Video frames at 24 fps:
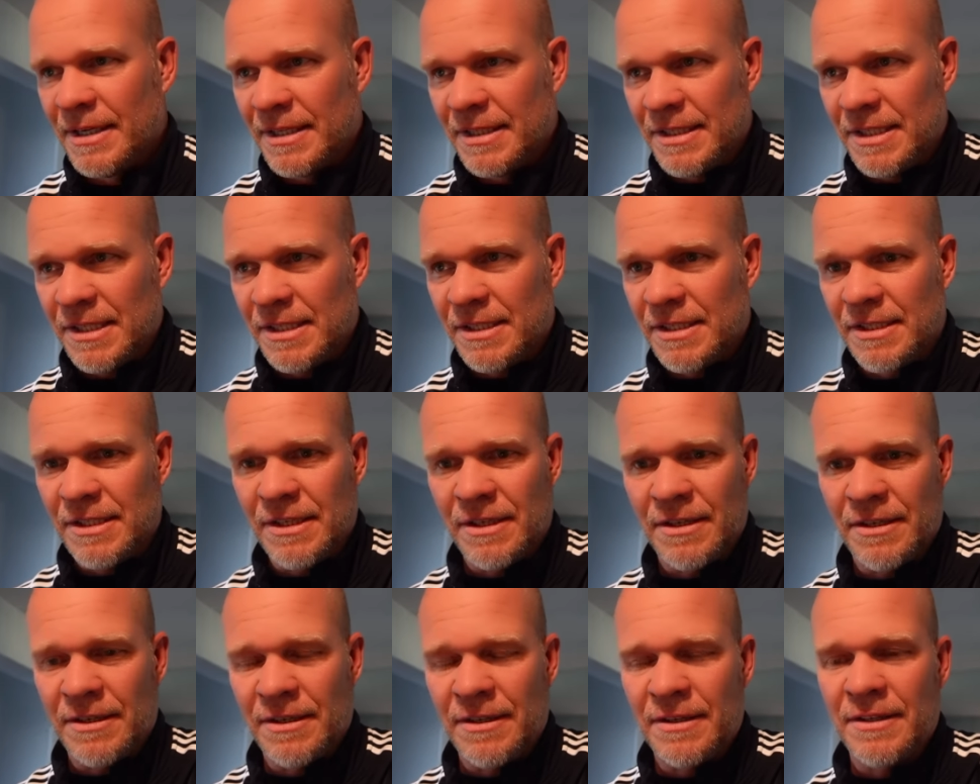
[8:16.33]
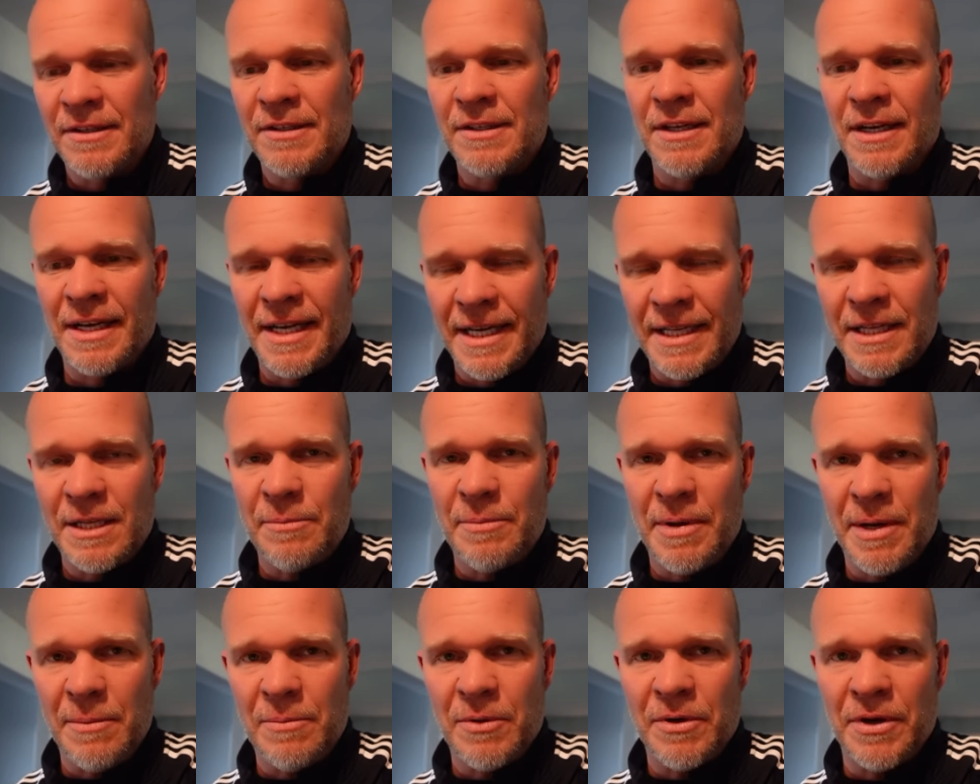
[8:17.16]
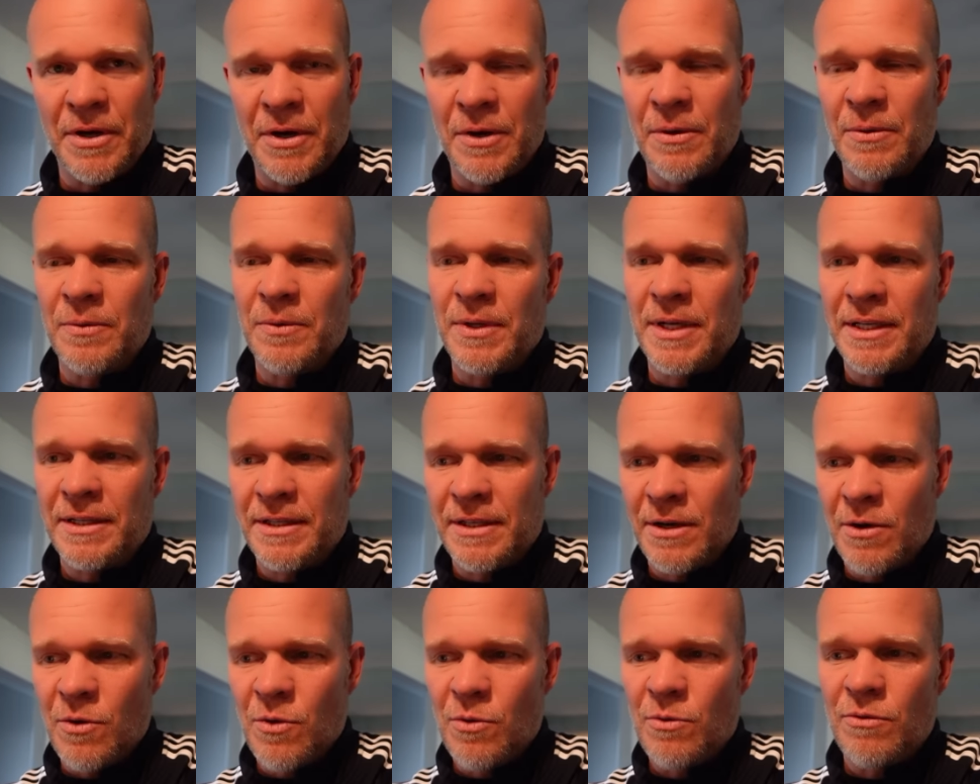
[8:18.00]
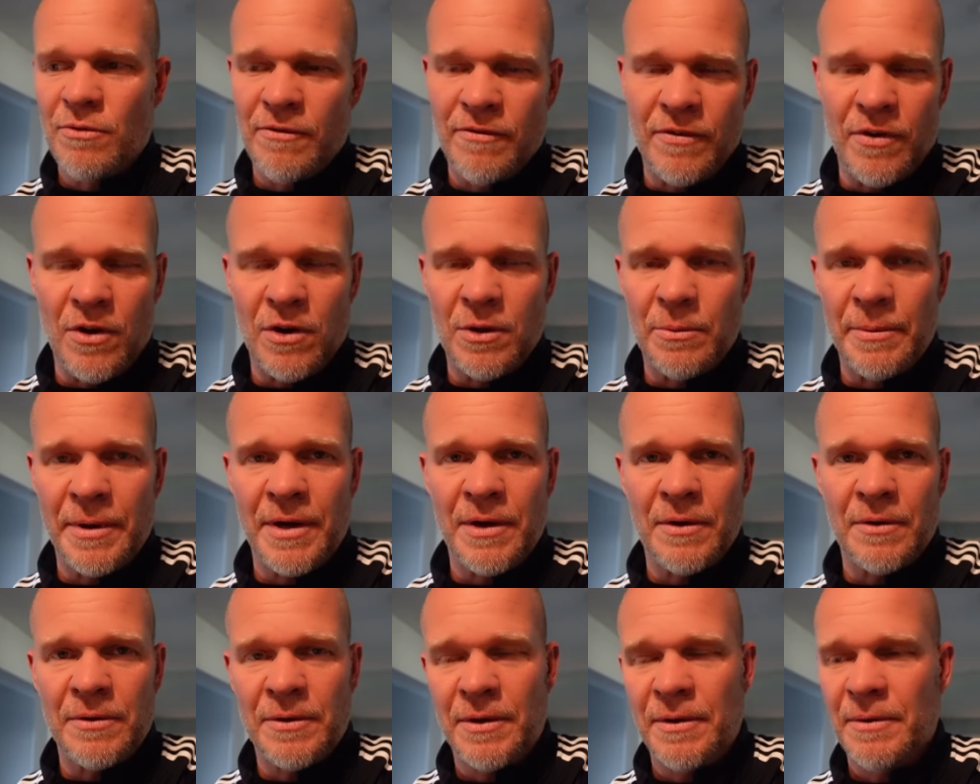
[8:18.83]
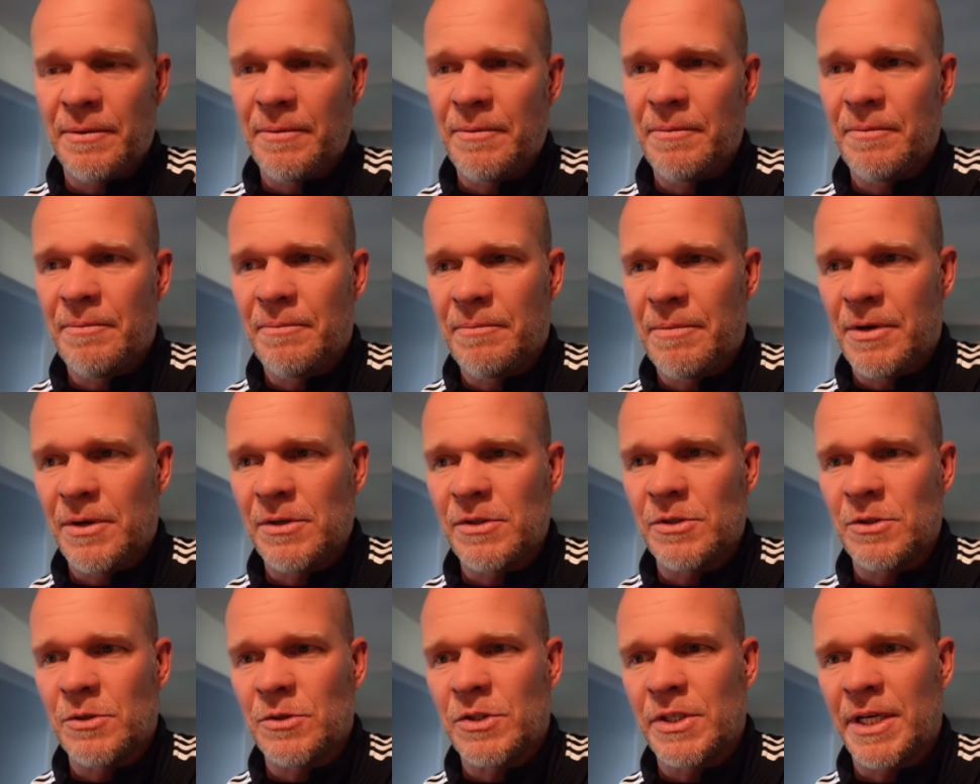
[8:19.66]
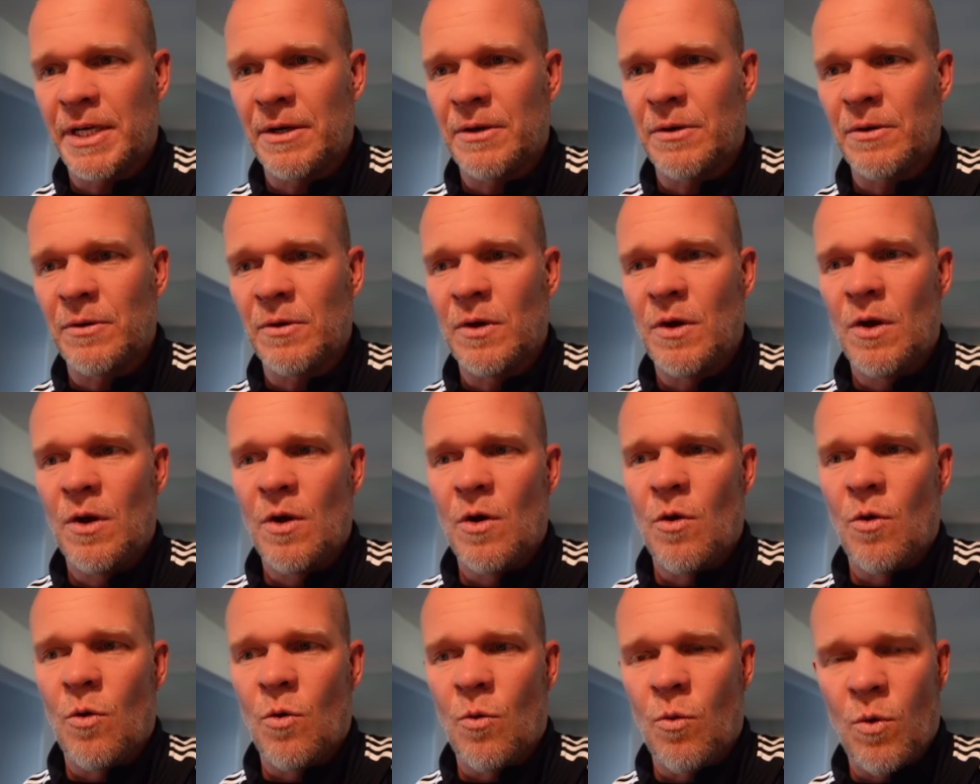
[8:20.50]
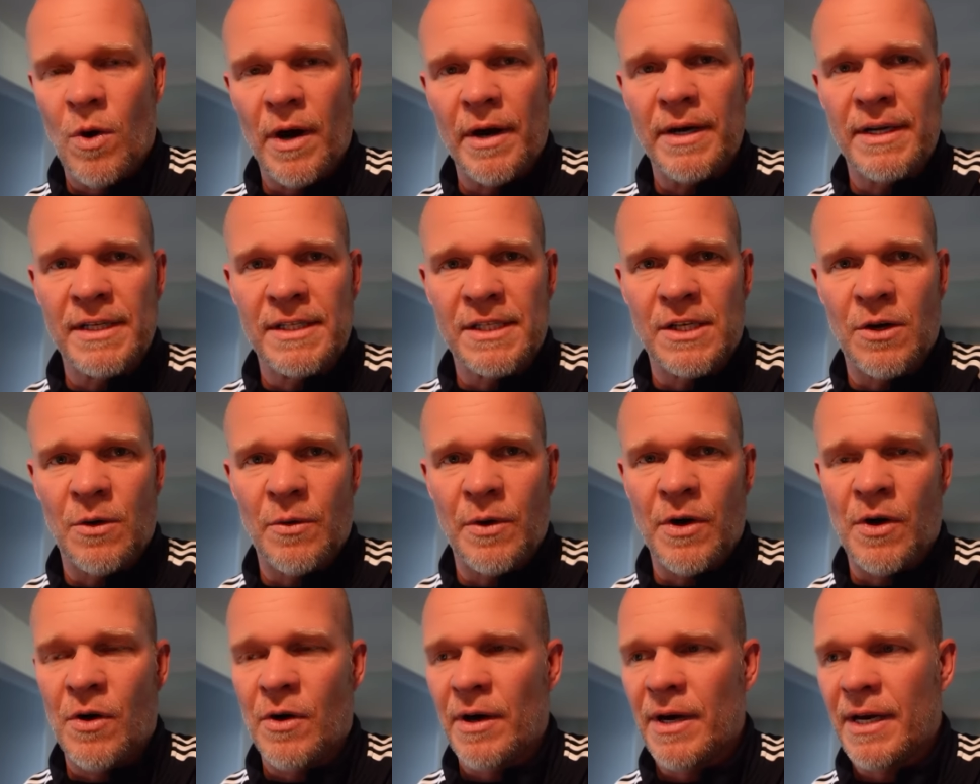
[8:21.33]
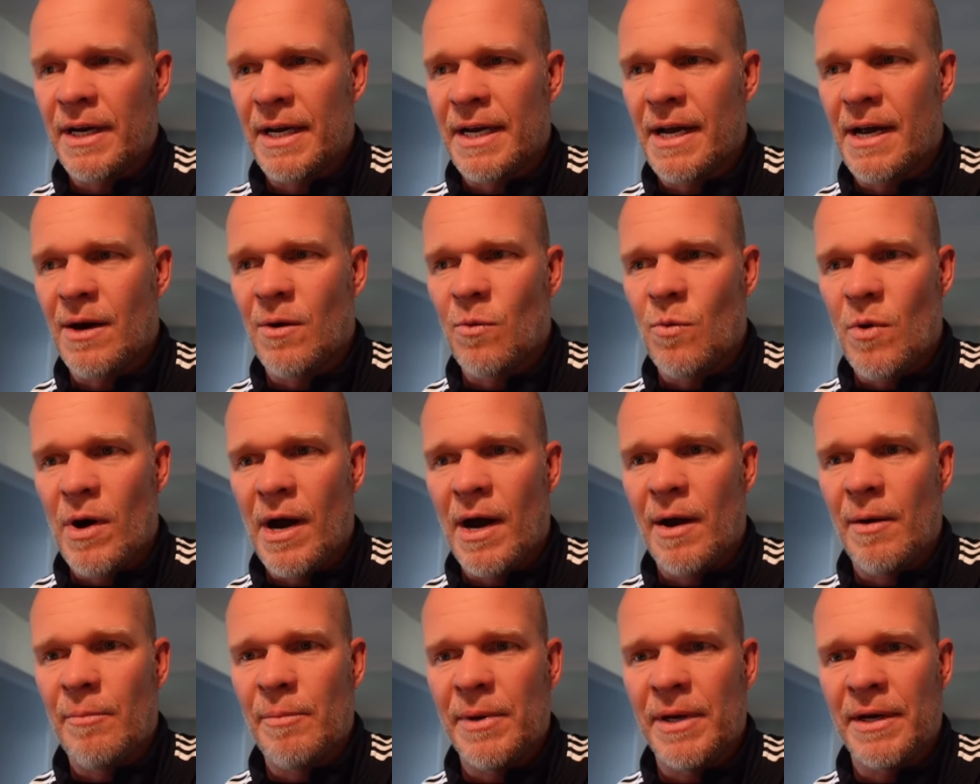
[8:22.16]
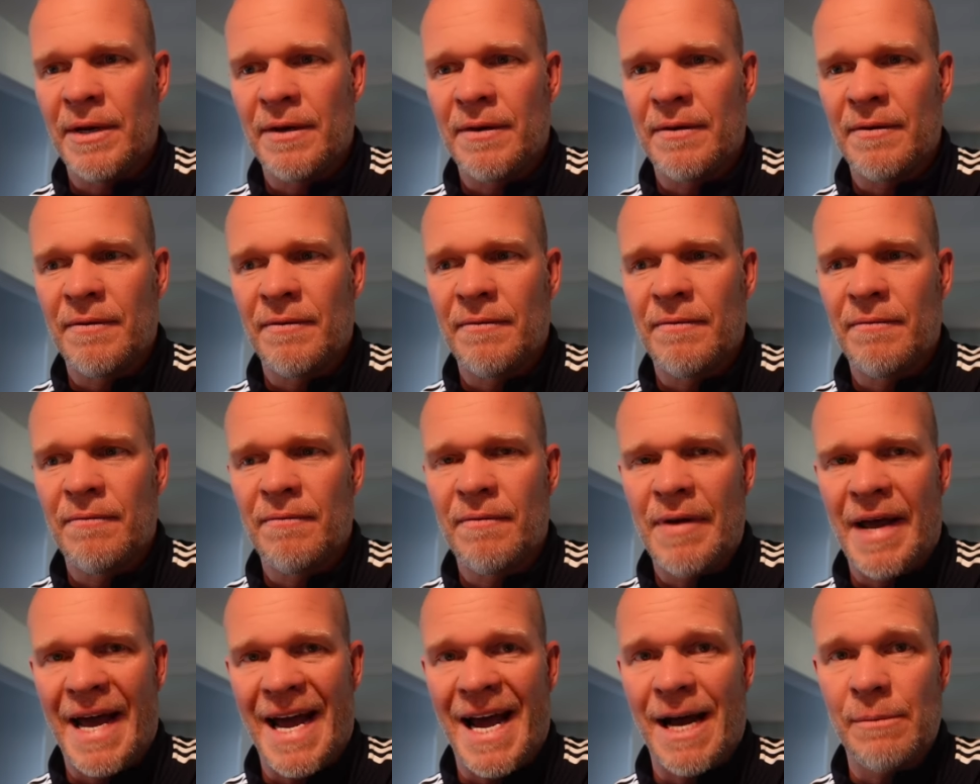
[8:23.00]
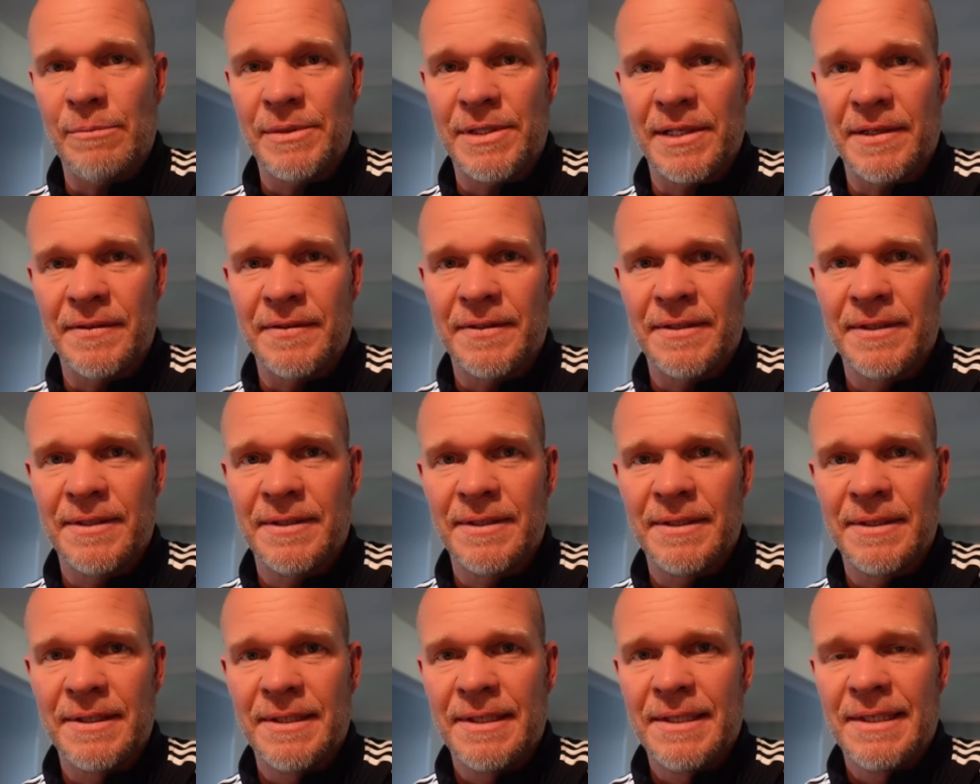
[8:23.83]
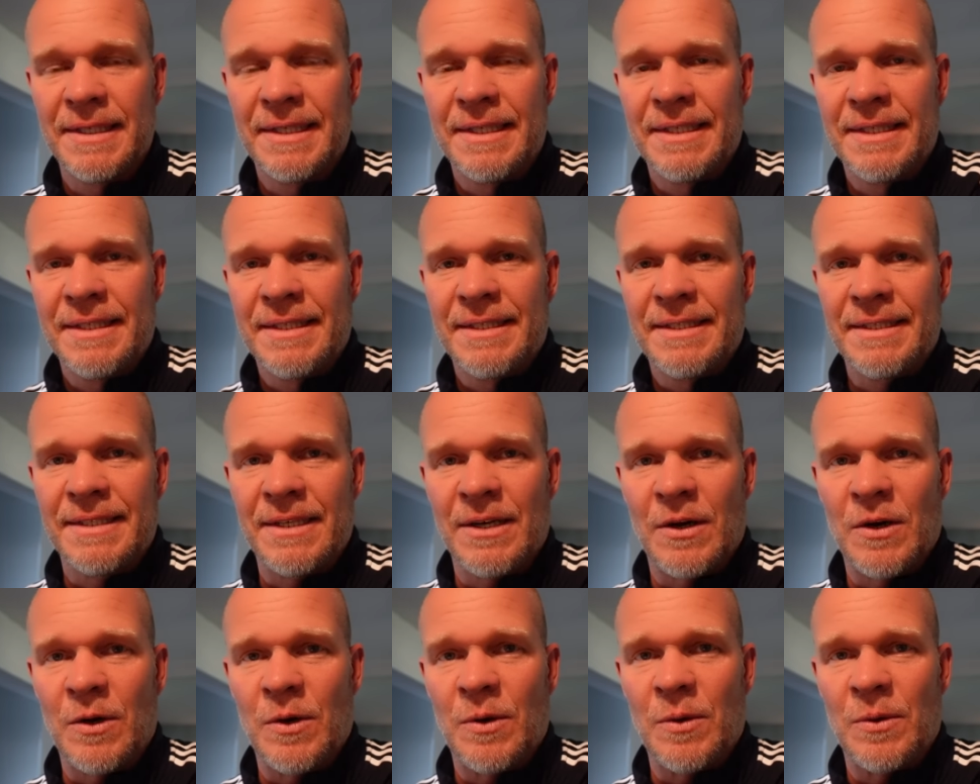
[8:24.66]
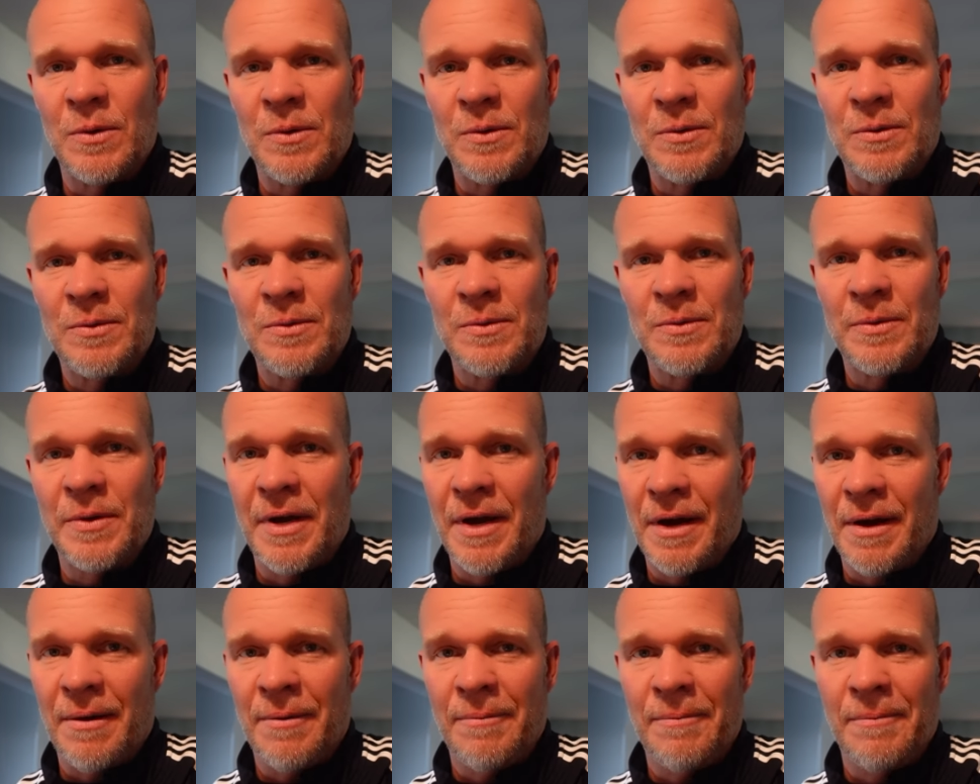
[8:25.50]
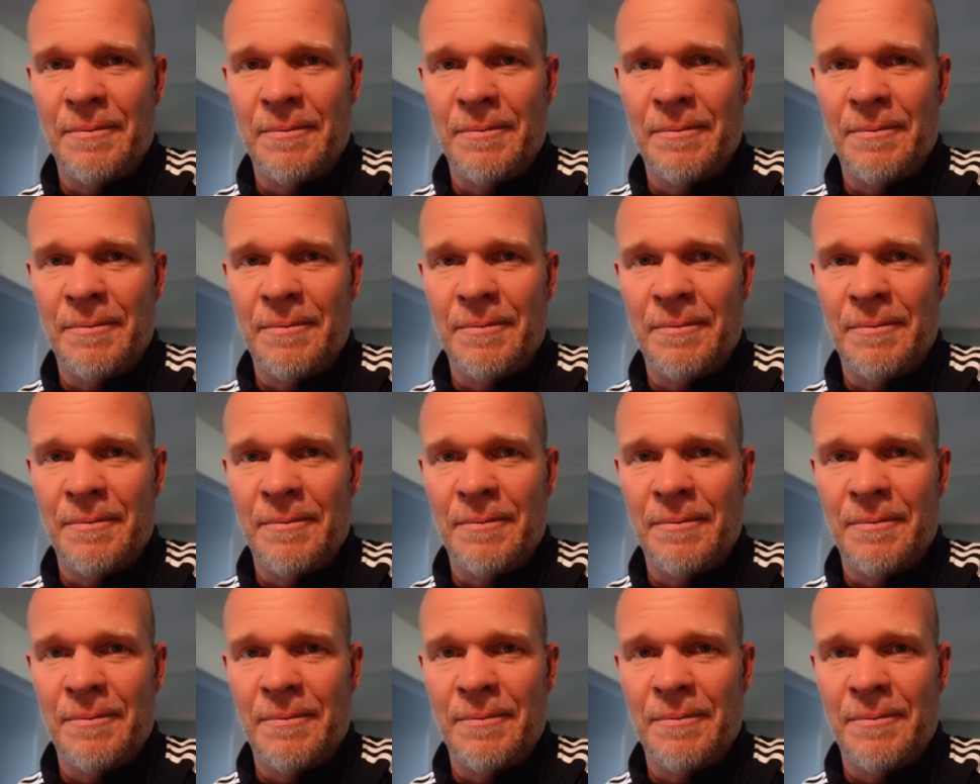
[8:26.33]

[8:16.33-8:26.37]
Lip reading: just to let the people know that don't follow me on the personal channel what is going on and kind of why I've been absent. So yeah.